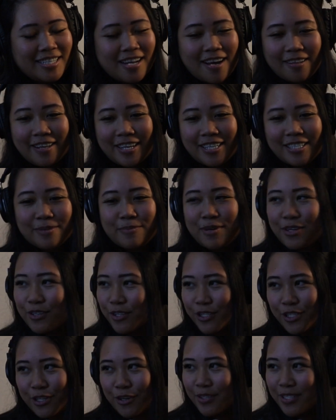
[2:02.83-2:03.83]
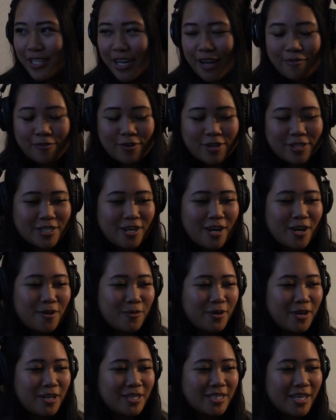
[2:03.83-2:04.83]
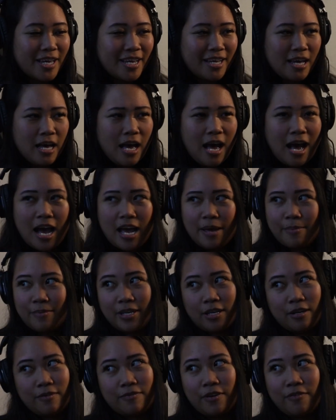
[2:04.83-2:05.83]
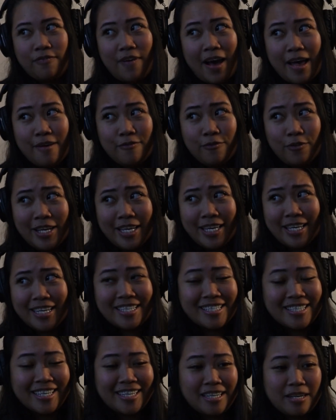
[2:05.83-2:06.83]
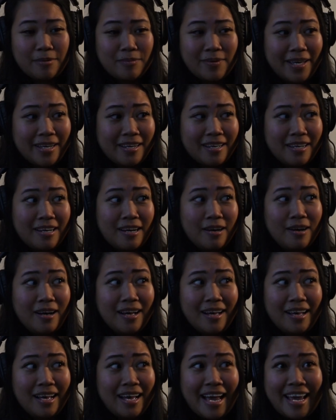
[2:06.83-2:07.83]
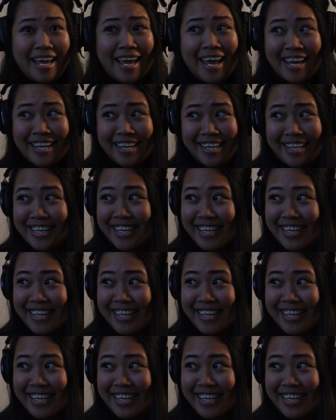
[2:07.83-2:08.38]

not like some other shows that I've worked on where it's like, I'm here for 5 weeks. And I'm like, I hate it